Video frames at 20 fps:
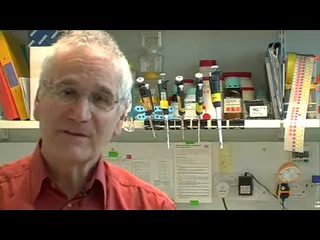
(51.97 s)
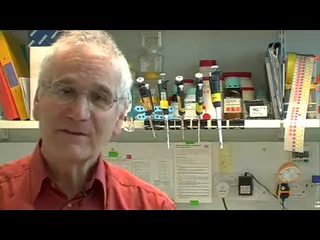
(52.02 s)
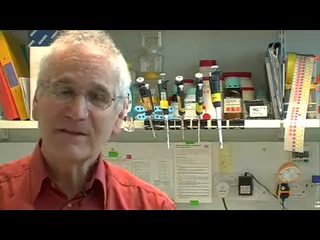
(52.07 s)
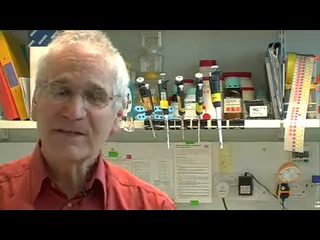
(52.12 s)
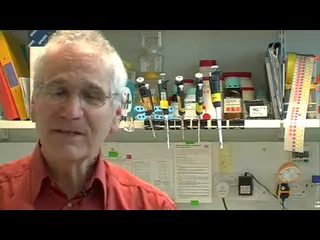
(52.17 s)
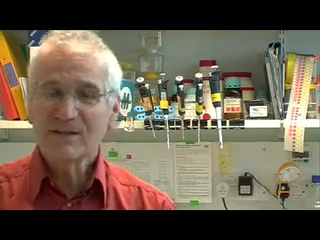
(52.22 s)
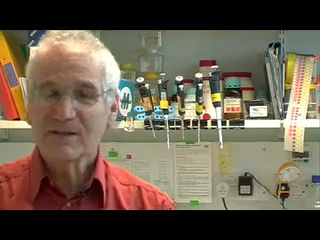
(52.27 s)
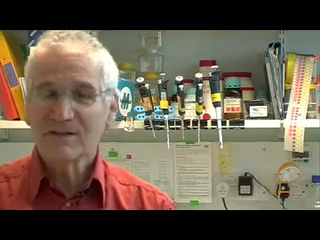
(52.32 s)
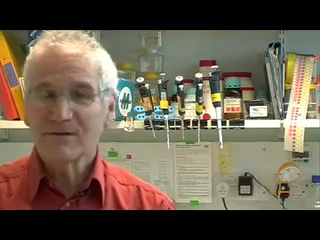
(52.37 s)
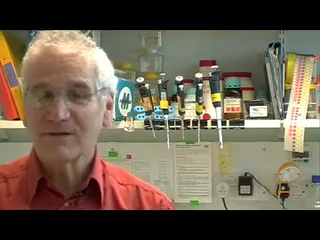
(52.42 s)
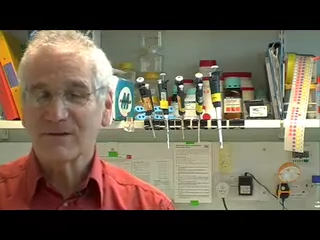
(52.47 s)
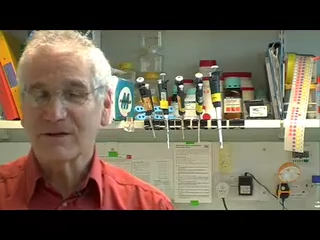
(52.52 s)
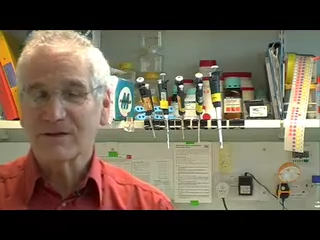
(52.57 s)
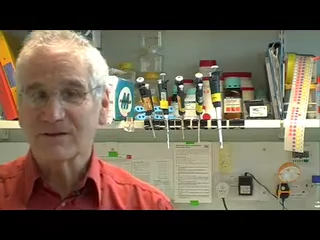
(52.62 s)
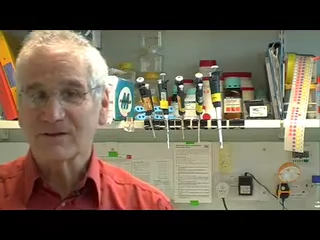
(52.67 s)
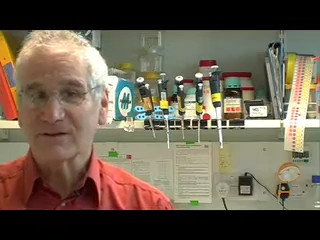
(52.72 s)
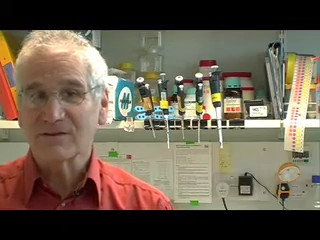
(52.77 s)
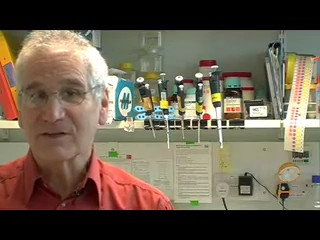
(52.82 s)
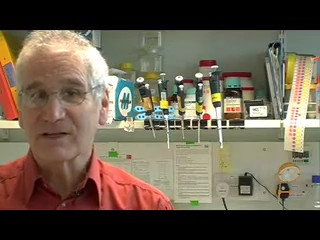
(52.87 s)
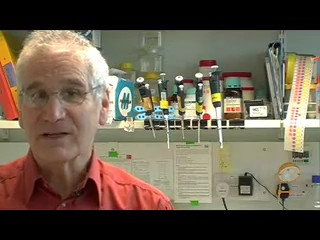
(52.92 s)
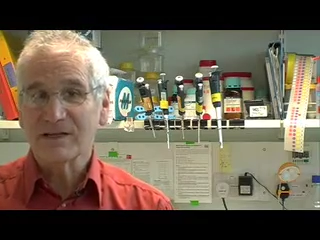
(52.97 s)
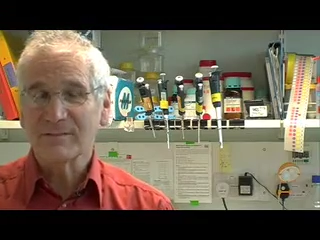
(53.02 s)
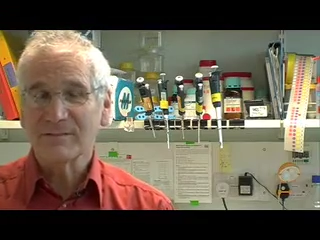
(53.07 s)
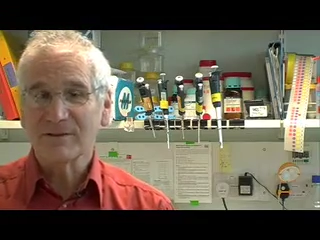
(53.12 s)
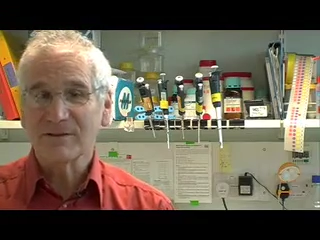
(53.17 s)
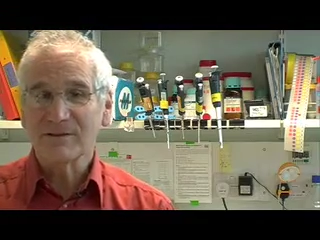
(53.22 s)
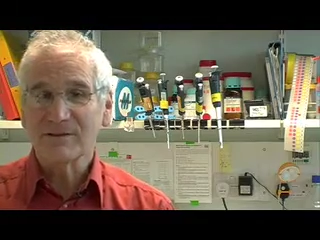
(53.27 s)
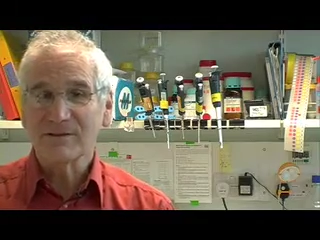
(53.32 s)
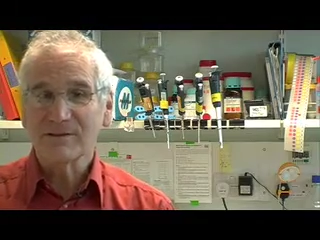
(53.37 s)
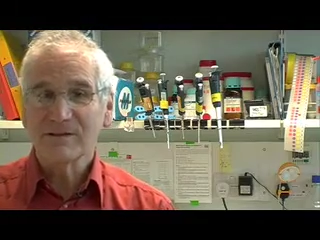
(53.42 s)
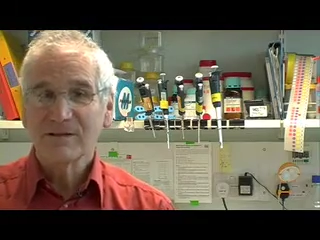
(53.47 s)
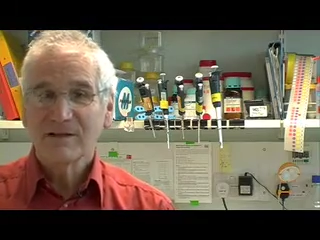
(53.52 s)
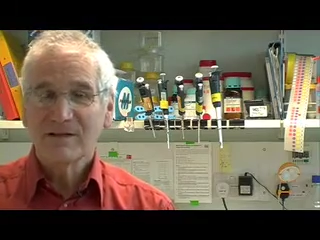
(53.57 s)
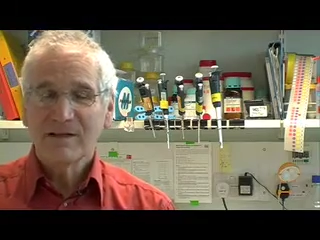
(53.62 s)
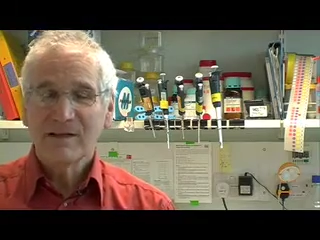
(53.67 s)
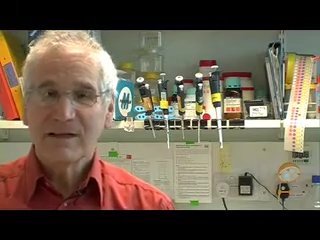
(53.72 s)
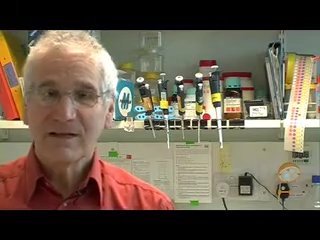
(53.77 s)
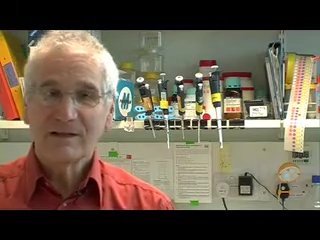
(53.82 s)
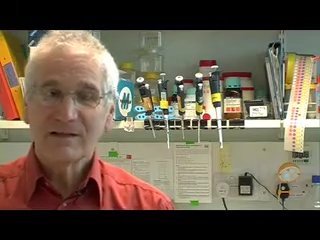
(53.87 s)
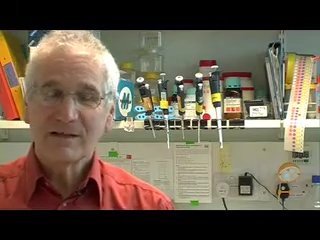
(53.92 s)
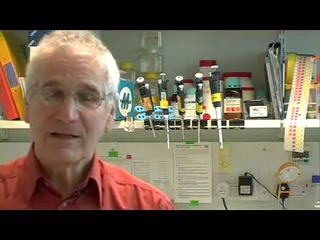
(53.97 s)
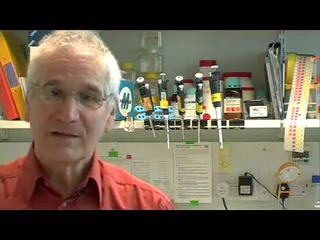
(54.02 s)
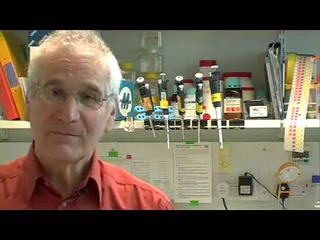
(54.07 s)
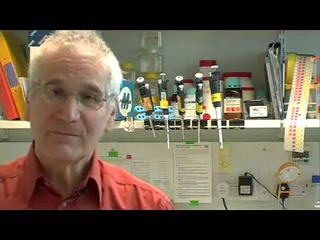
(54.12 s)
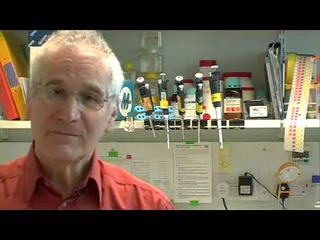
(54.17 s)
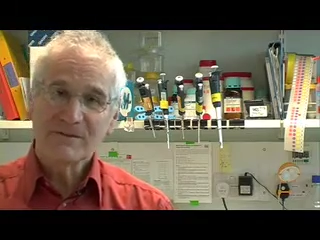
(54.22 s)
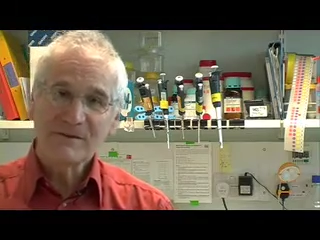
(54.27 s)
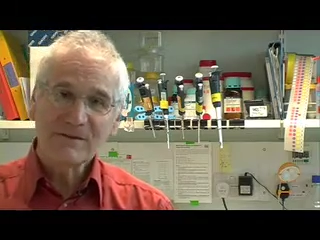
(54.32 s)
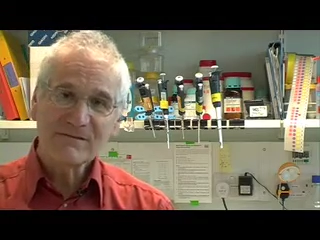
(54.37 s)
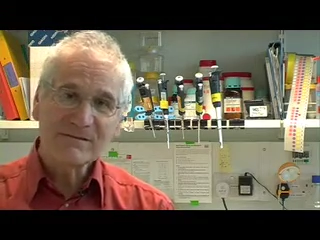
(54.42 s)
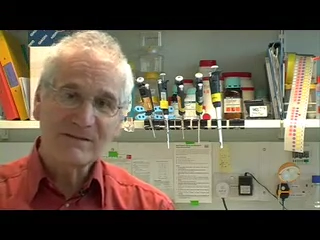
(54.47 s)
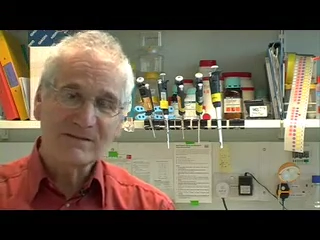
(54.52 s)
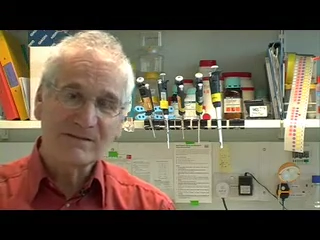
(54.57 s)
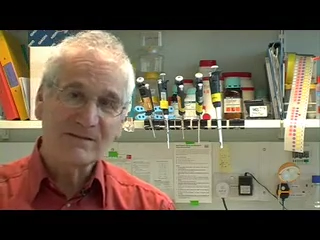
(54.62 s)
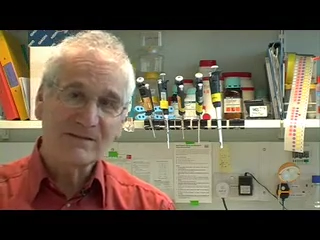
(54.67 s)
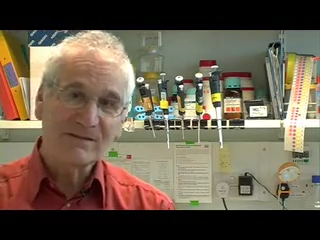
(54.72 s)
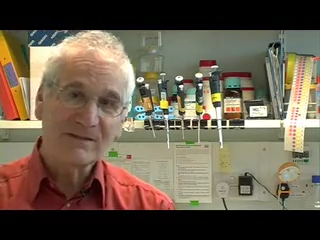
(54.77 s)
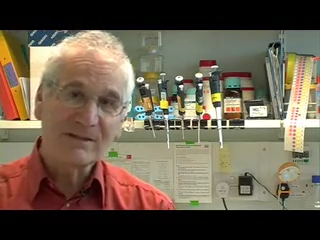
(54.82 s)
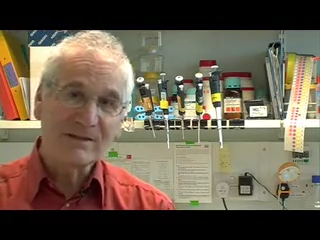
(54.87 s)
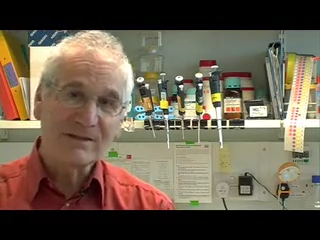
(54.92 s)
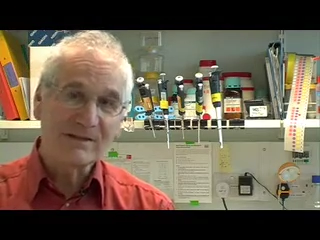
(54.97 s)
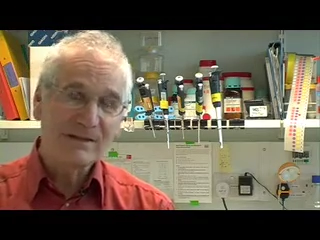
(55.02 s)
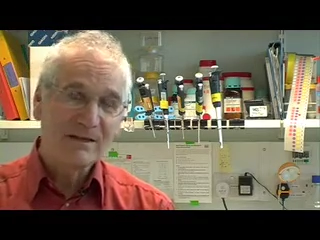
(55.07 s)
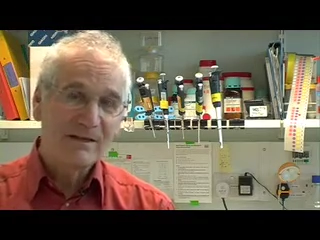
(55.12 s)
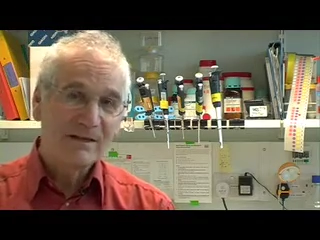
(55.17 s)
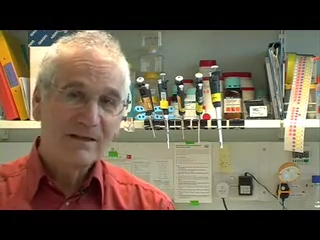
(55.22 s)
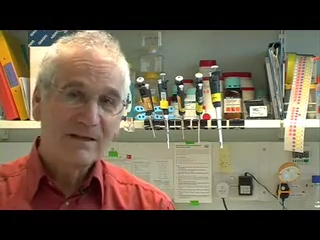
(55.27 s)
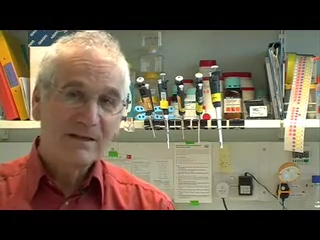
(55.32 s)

Then the drugs came along, and I'm sorry to say,